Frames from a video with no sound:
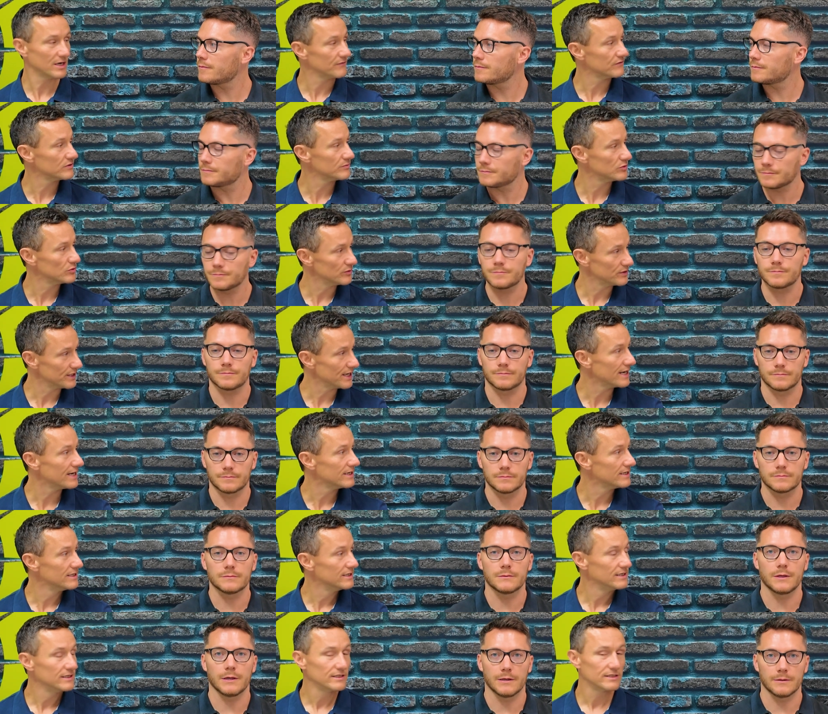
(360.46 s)
Speaker 1: comfortable with that,
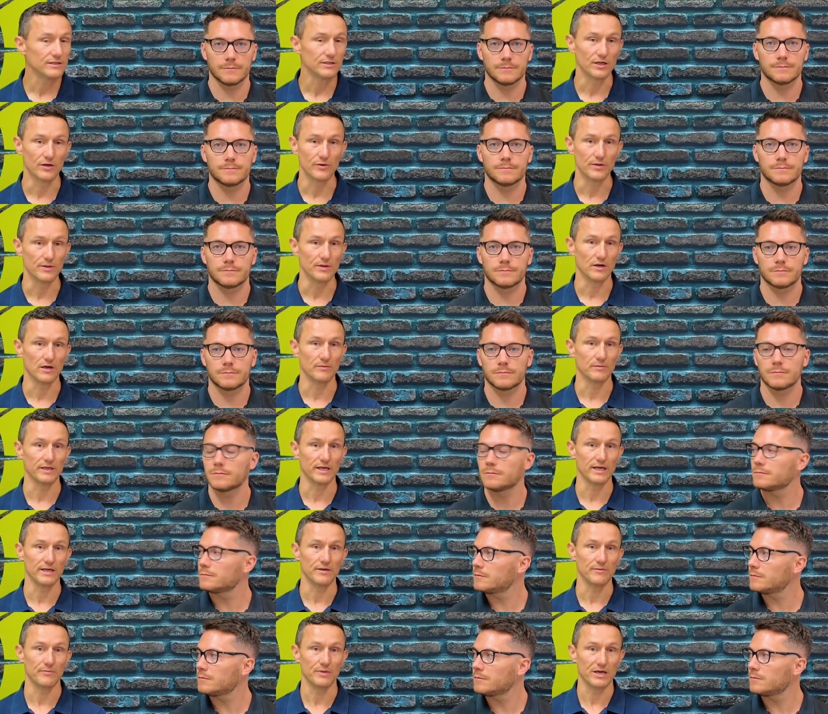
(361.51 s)
yep. knowing that I'm
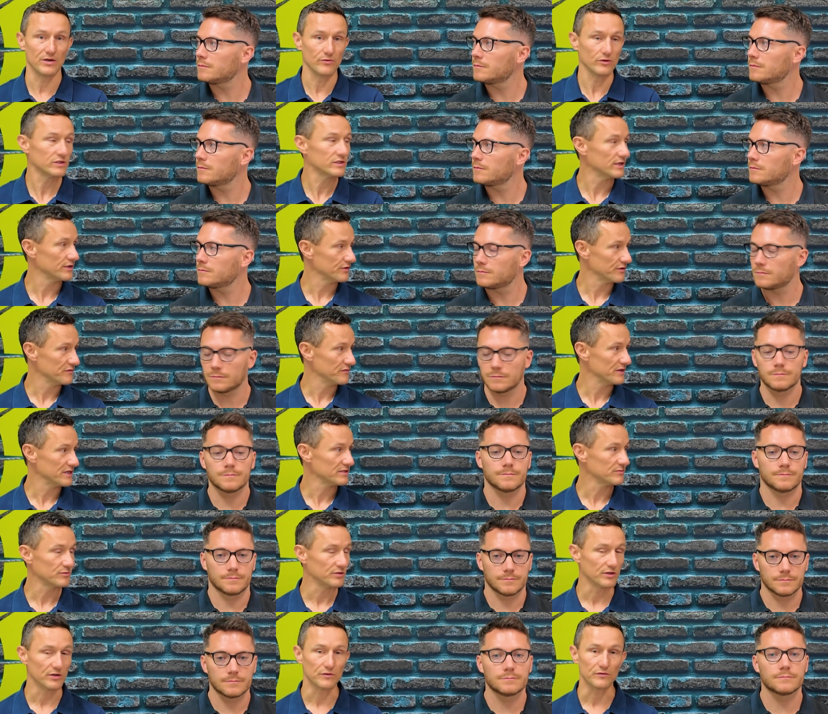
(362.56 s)
getting a better return on
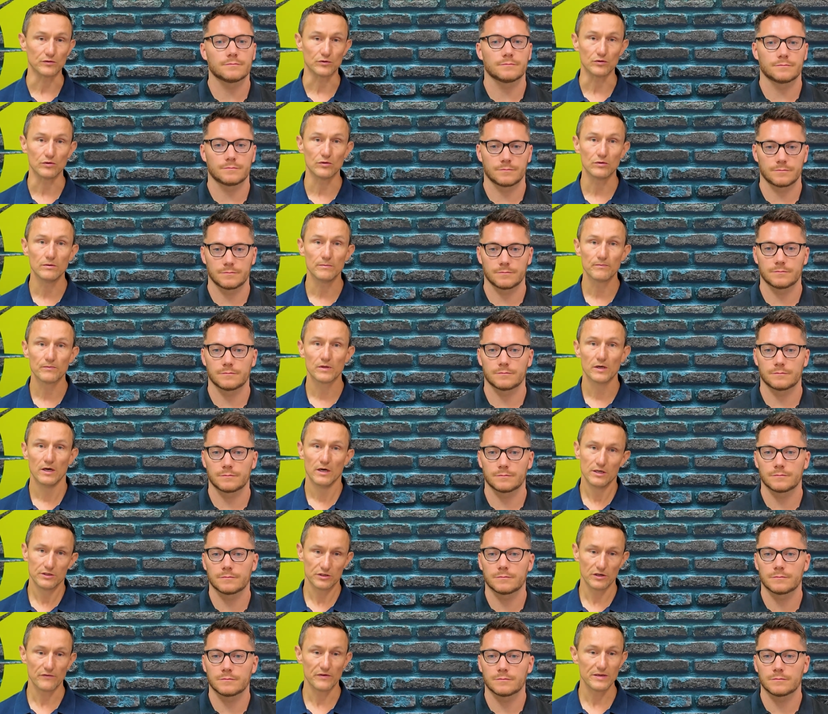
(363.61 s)
investment overall.
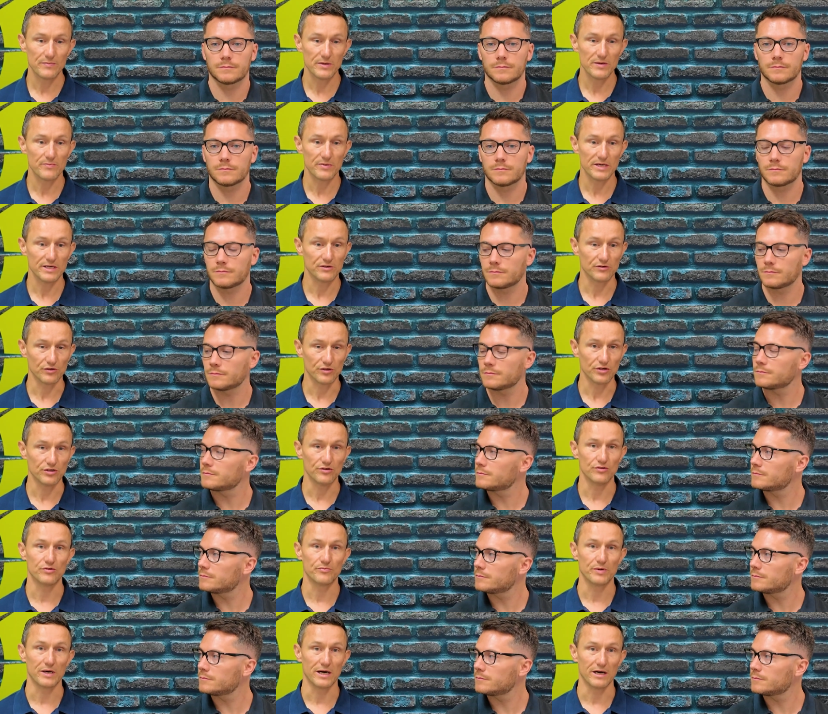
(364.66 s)
So VPPs are a
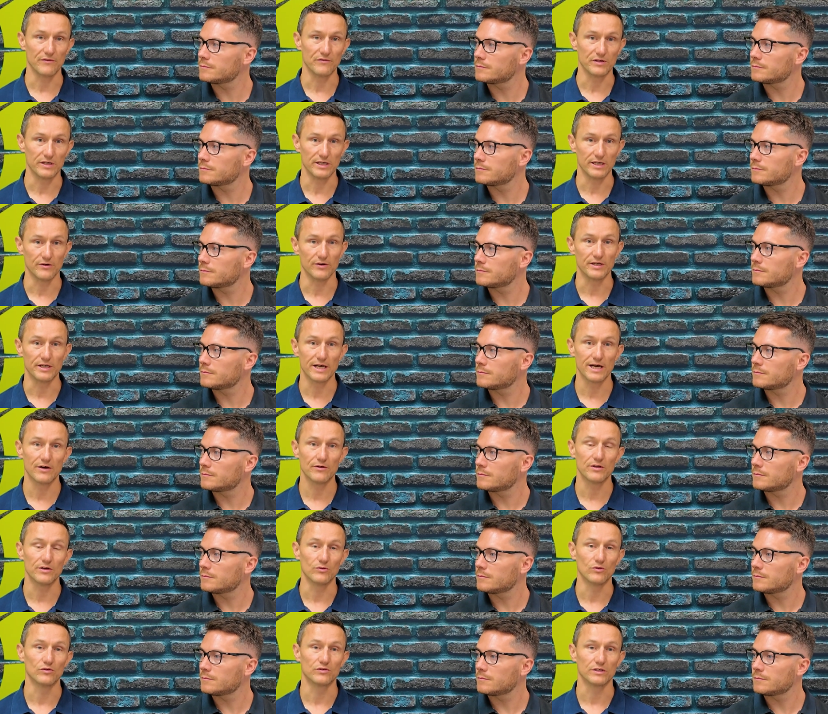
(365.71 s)
huge part of the here and now.
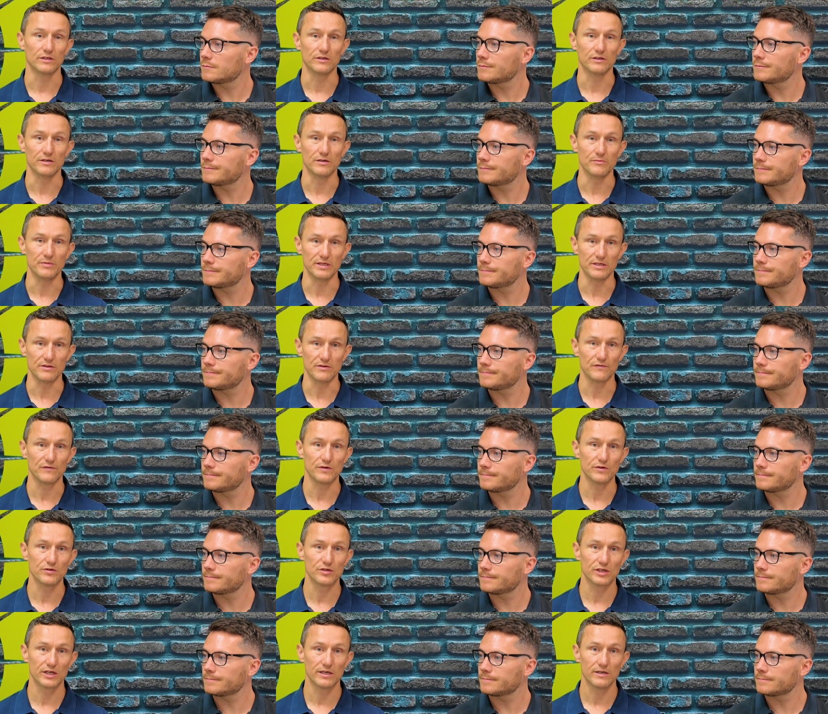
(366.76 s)
They're also going to be in the
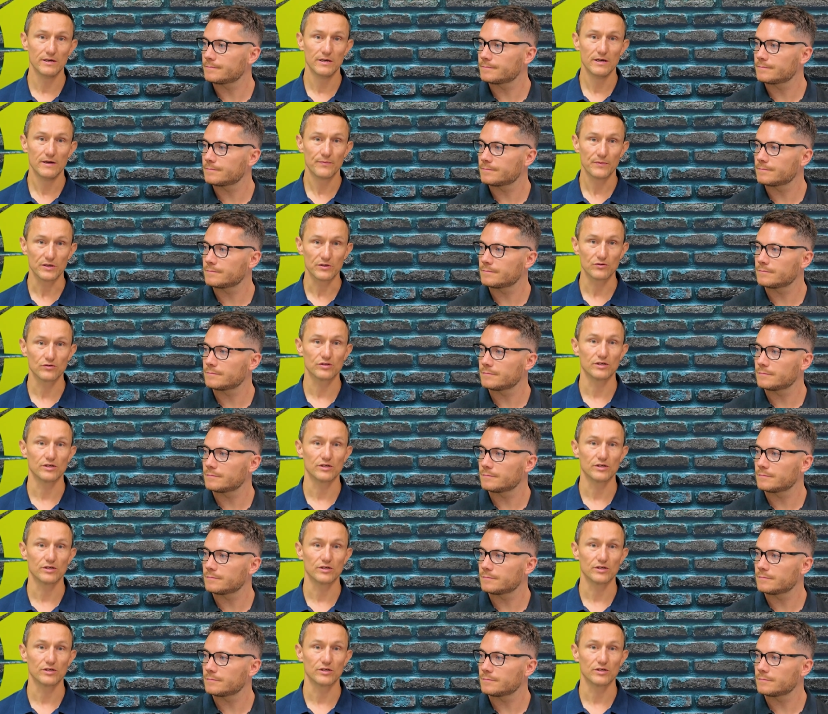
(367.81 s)
future. There's